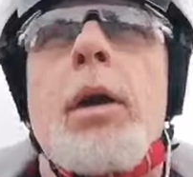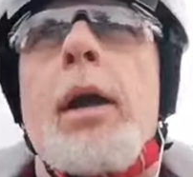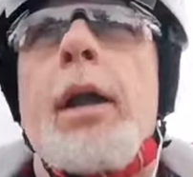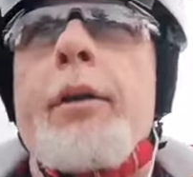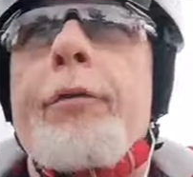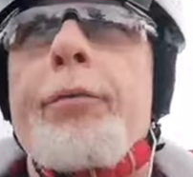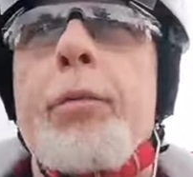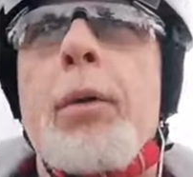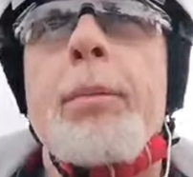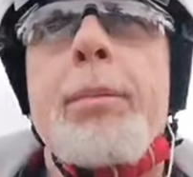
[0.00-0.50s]

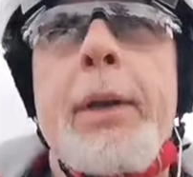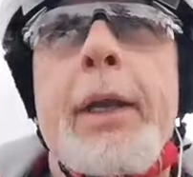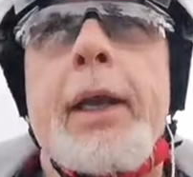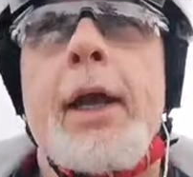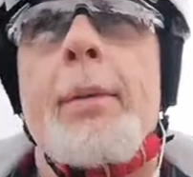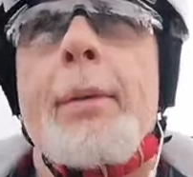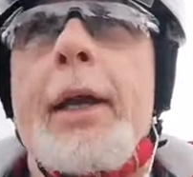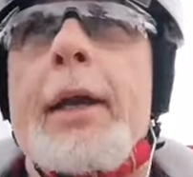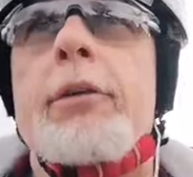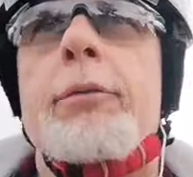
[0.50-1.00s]
if we
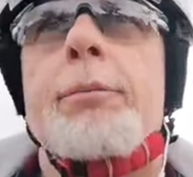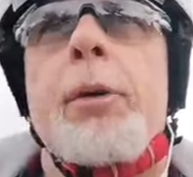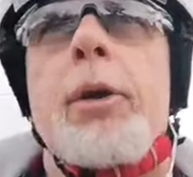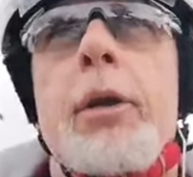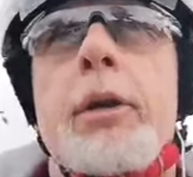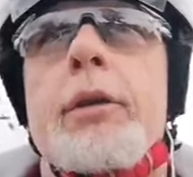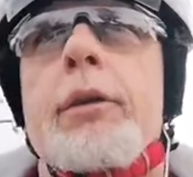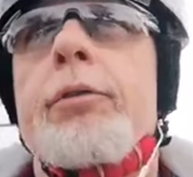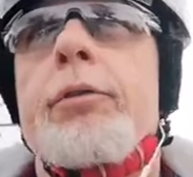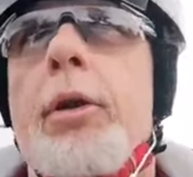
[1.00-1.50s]
become
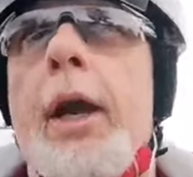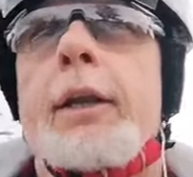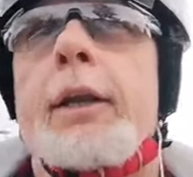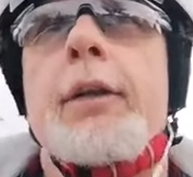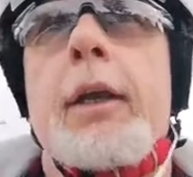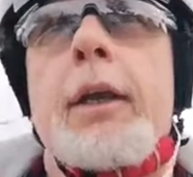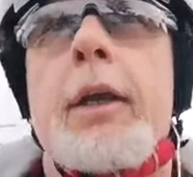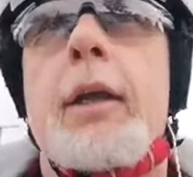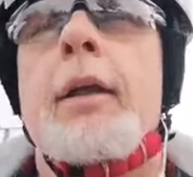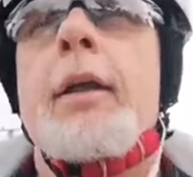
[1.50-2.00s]
expert at
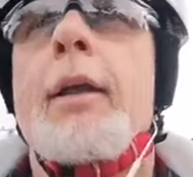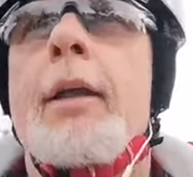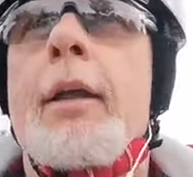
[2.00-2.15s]
attracting